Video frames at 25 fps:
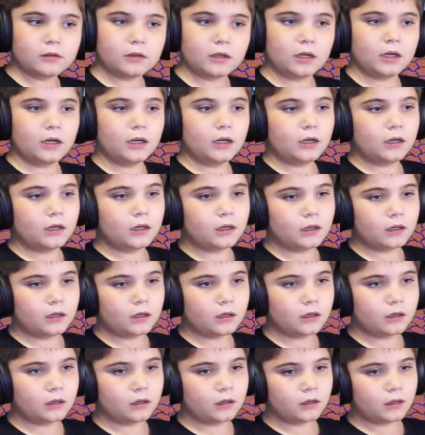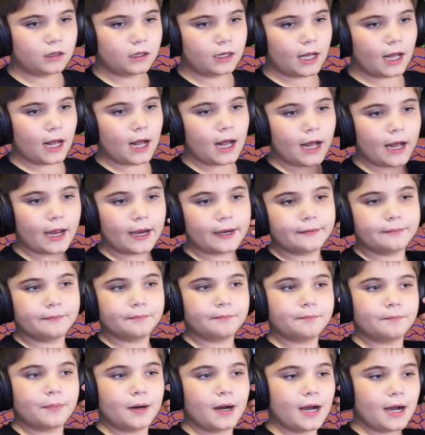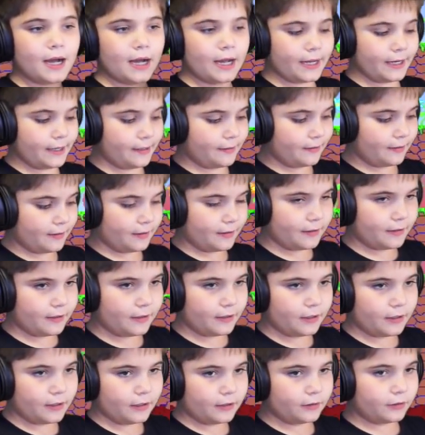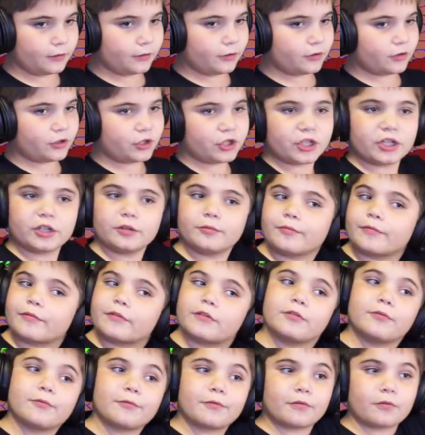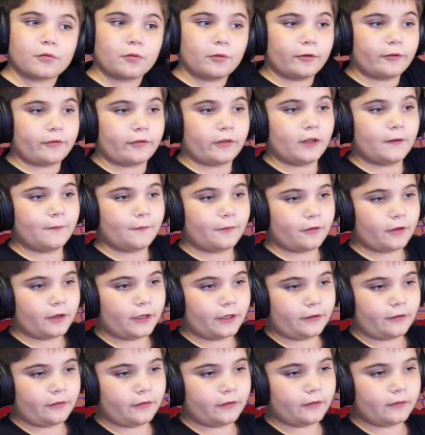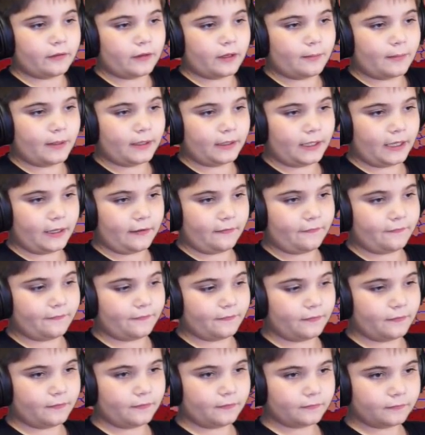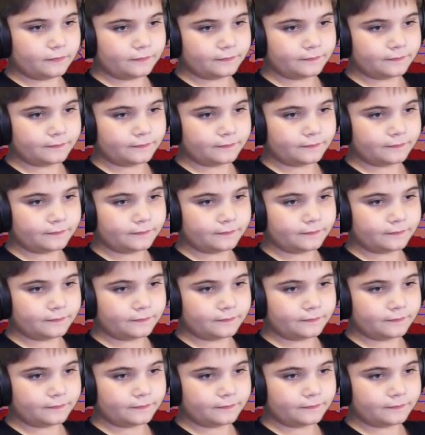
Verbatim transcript: Huh? Hi! Bye! Chickens, 2 swords. Never thought I'd see that in my life.